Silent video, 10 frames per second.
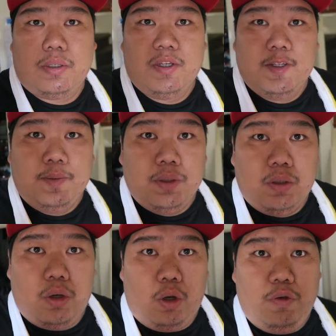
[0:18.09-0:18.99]
so
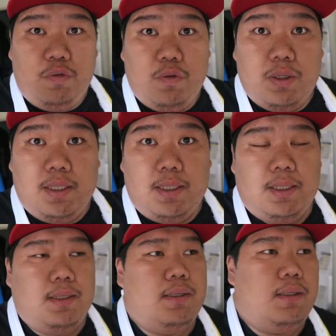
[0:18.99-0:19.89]
hopefully
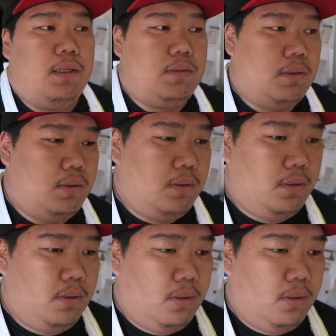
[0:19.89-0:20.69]
that's gonna